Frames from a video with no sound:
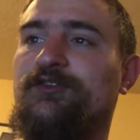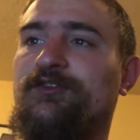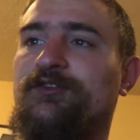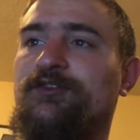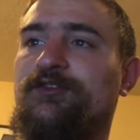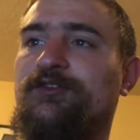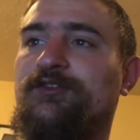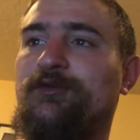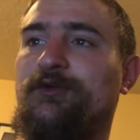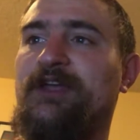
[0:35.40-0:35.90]

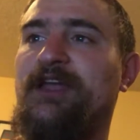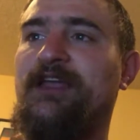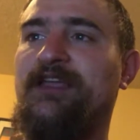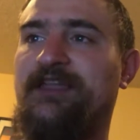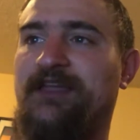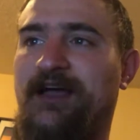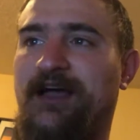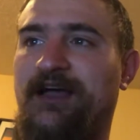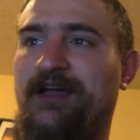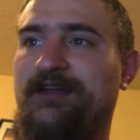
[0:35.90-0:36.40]

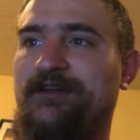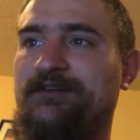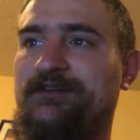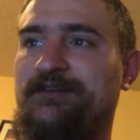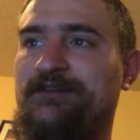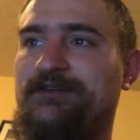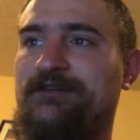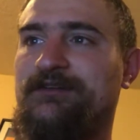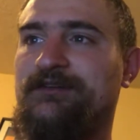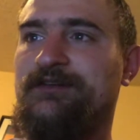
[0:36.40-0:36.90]
Soyinka,
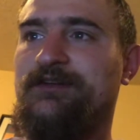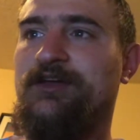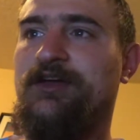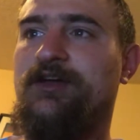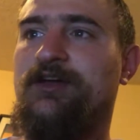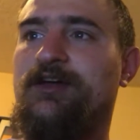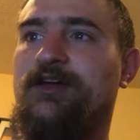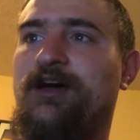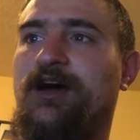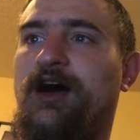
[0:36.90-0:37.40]

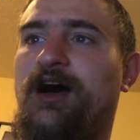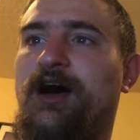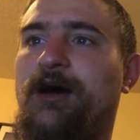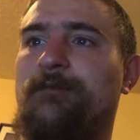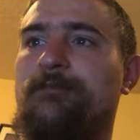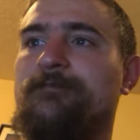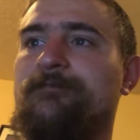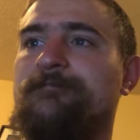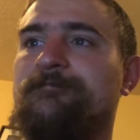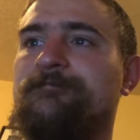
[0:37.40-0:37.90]

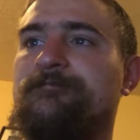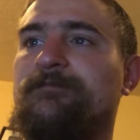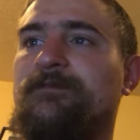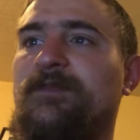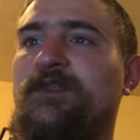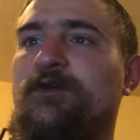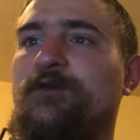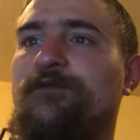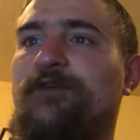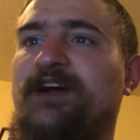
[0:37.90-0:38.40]

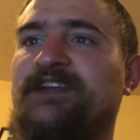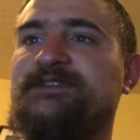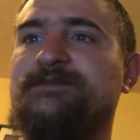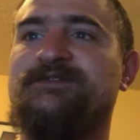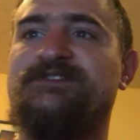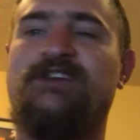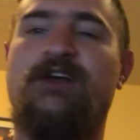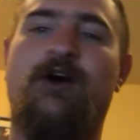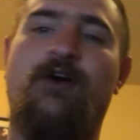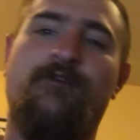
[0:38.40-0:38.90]
who finds
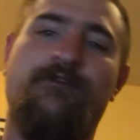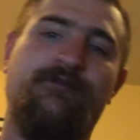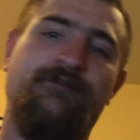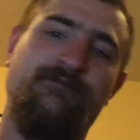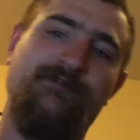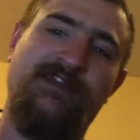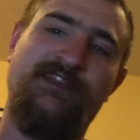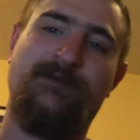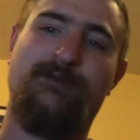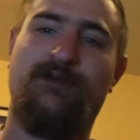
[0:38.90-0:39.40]
himself
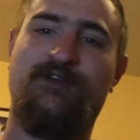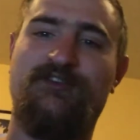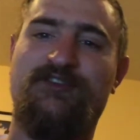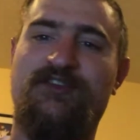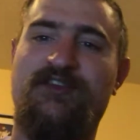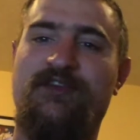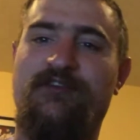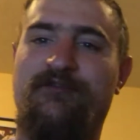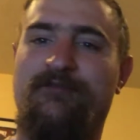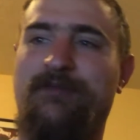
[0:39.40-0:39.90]
at the
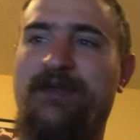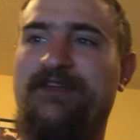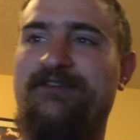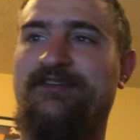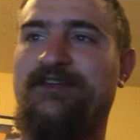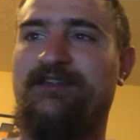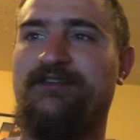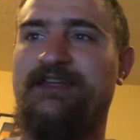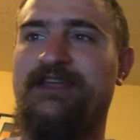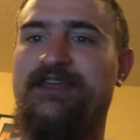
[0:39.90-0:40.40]
mercy of
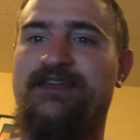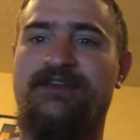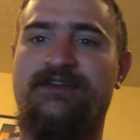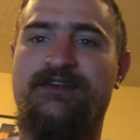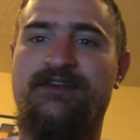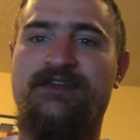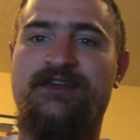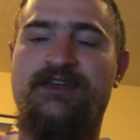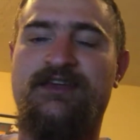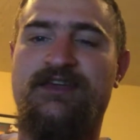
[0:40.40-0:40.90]
basically
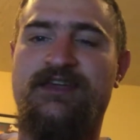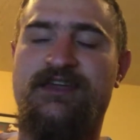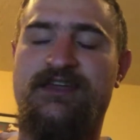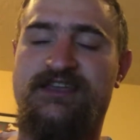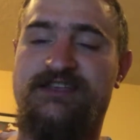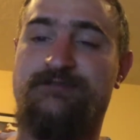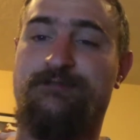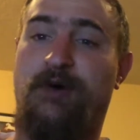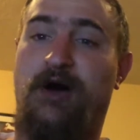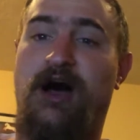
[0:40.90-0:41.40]

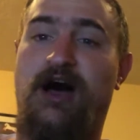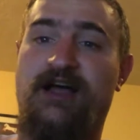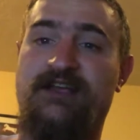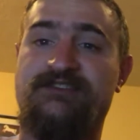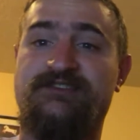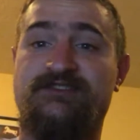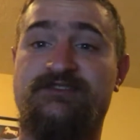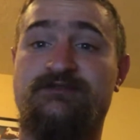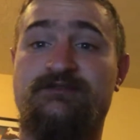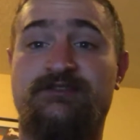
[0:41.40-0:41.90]
his
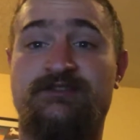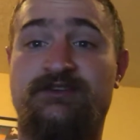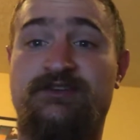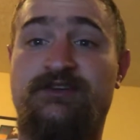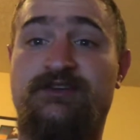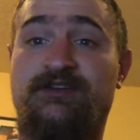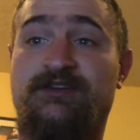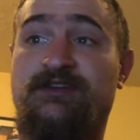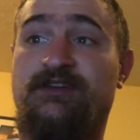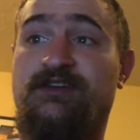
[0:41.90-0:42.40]
boss,
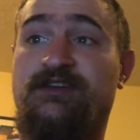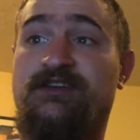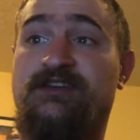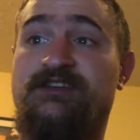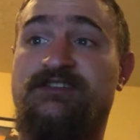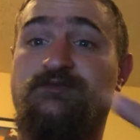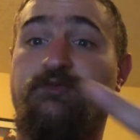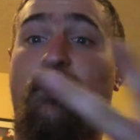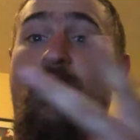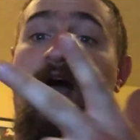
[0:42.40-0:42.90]

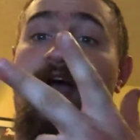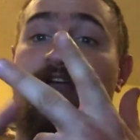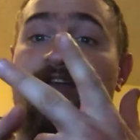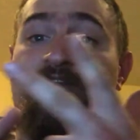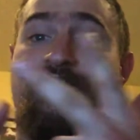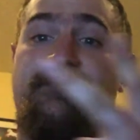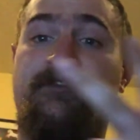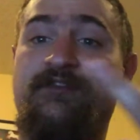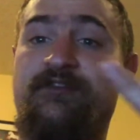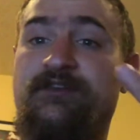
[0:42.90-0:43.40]
his
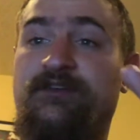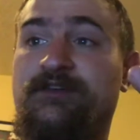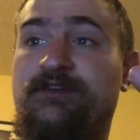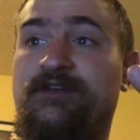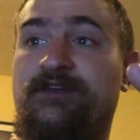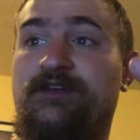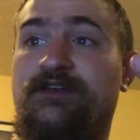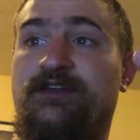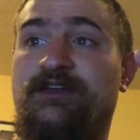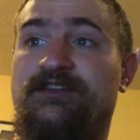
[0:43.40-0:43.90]
wife,
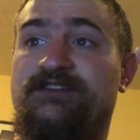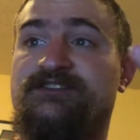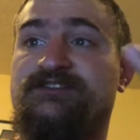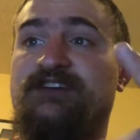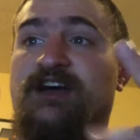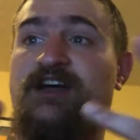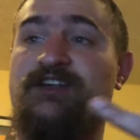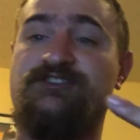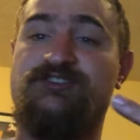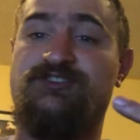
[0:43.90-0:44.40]
and
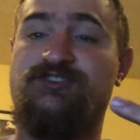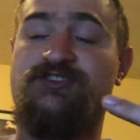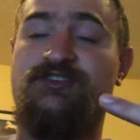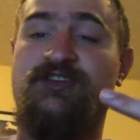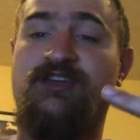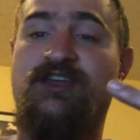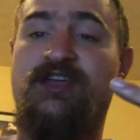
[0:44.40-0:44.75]
such.